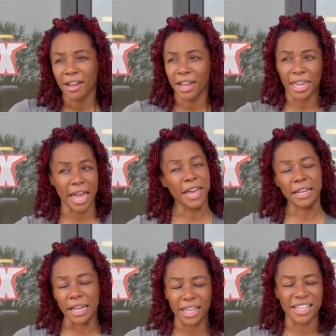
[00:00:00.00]

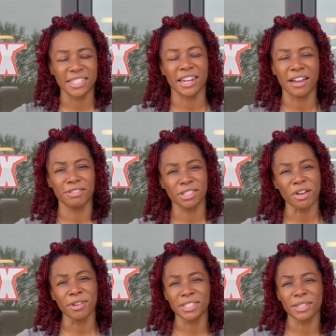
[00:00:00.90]
Again, like I said, I was
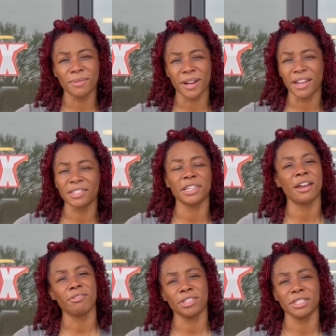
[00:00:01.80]
going somewhere else
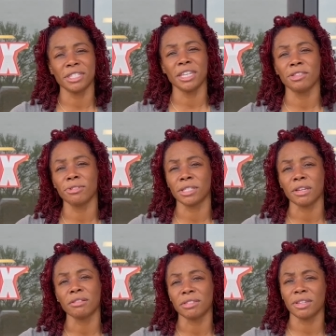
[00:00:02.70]
and I wasn't seeing the
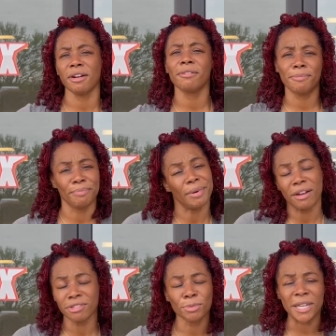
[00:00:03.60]
results, so
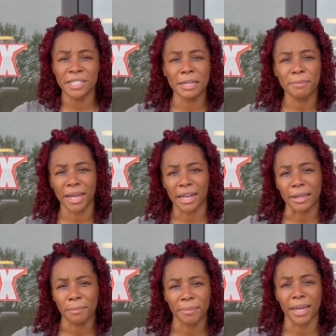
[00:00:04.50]
I was wasting money.